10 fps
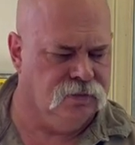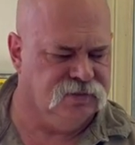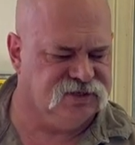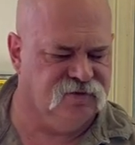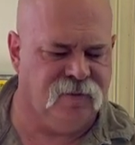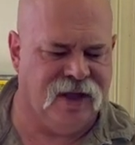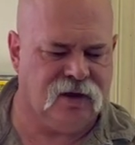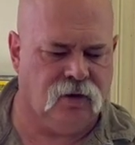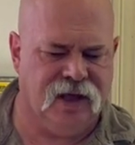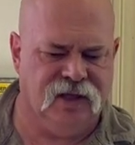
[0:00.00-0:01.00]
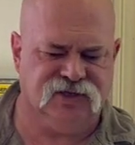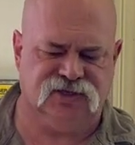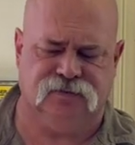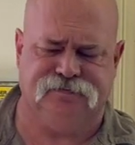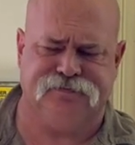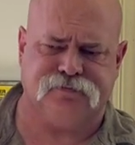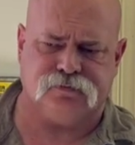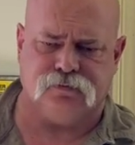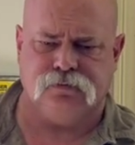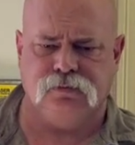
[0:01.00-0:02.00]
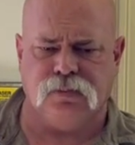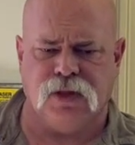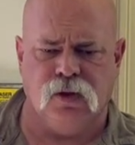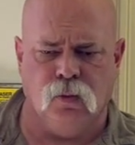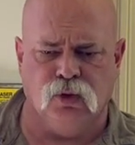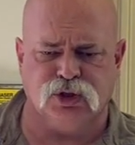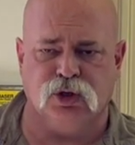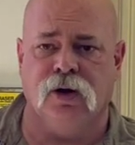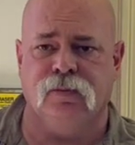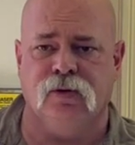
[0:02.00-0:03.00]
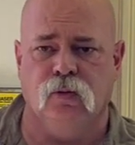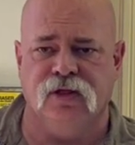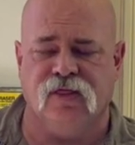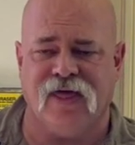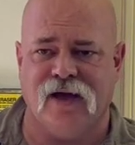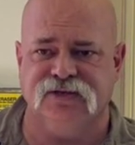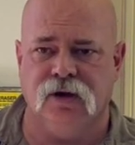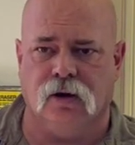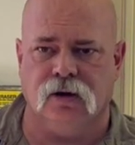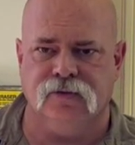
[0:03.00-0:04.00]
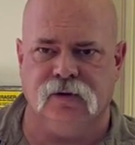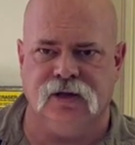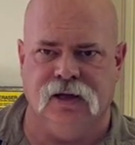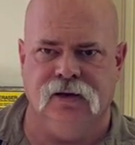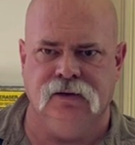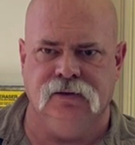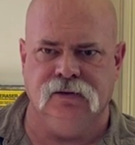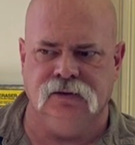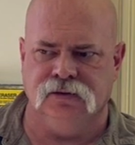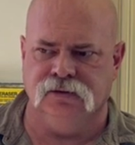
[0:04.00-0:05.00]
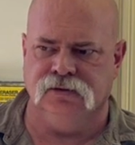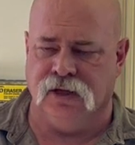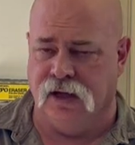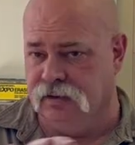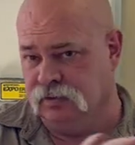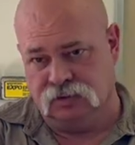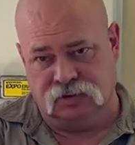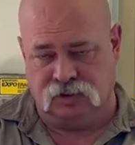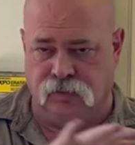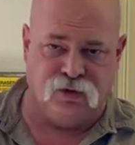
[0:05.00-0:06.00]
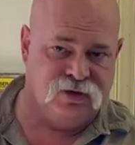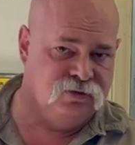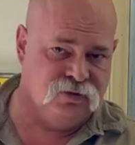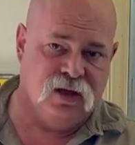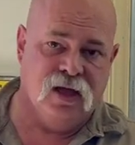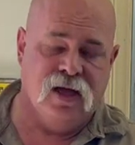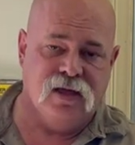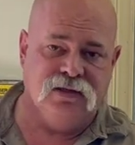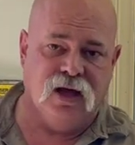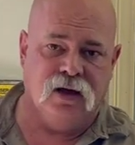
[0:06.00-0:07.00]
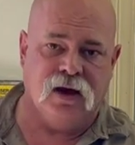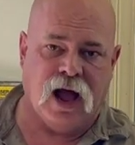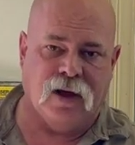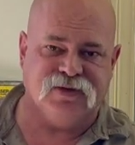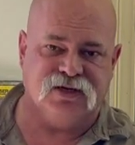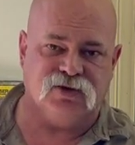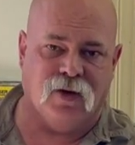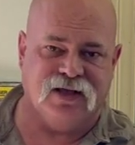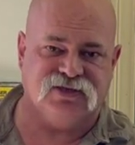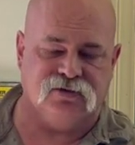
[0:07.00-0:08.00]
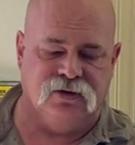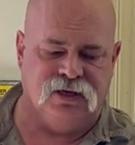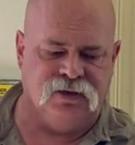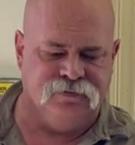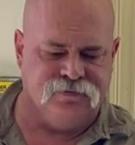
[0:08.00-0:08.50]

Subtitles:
Some of my clients will show up with $1,000 in their complete gun, optics, light, sling.